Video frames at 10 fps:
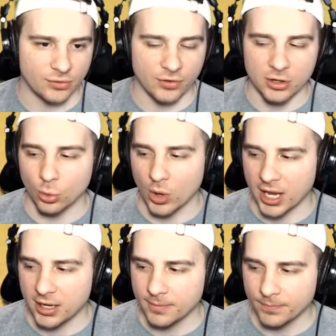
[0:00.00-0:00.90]
feet
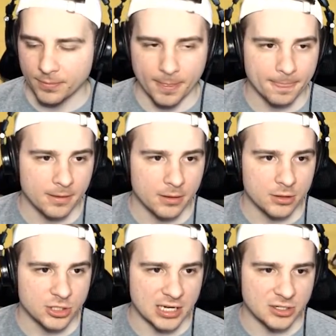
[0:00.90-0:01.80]
away.
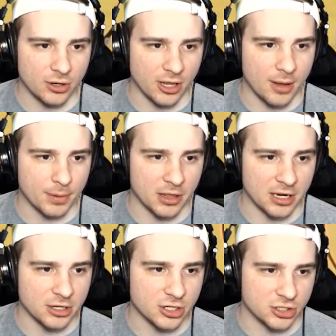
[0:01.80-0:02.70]
Shot's already up, and
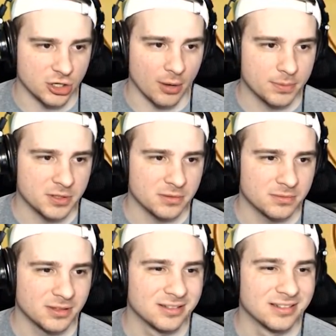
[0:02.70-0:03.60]
then he just jumps.
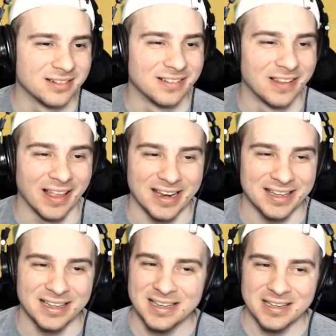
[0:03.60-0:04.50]

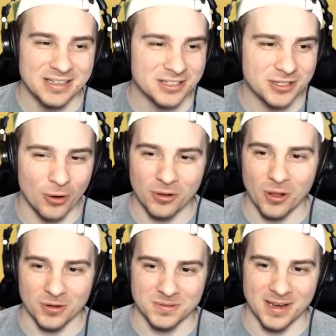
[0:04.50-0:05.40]
Like, so
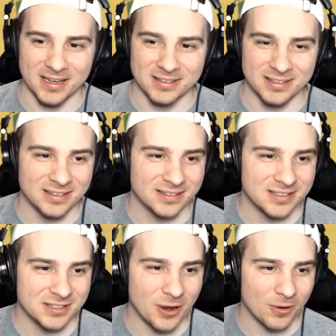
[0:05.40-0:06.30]
close, man.
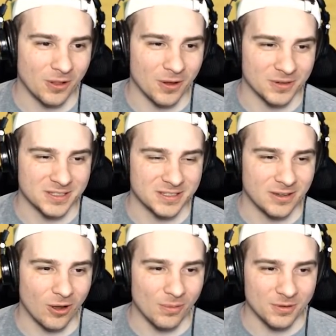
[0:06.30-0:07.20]
So close.
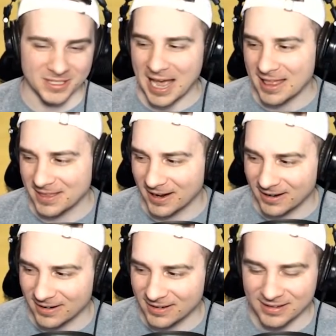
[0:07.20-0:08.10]
Almost got
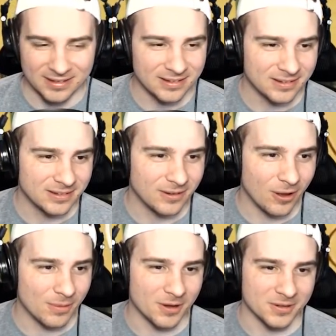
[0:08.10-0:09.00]
there.
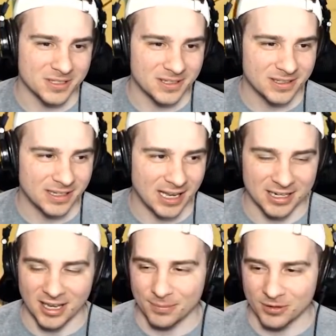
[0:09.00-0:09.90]
Almost.
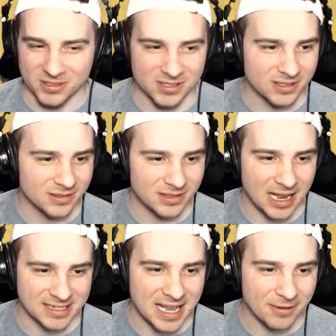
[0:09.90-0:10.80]
And Brooks
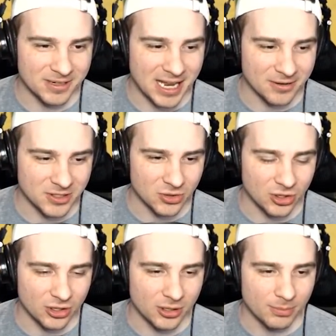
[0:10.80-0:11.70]
knocks that one down, so
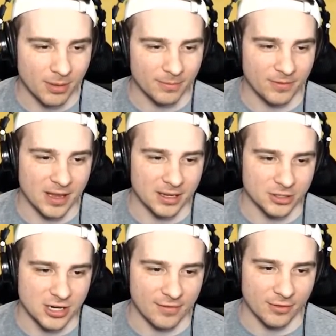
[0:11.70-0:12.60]
good pump fake and
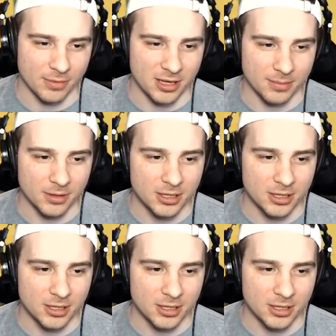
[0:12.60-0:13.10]
shot from him.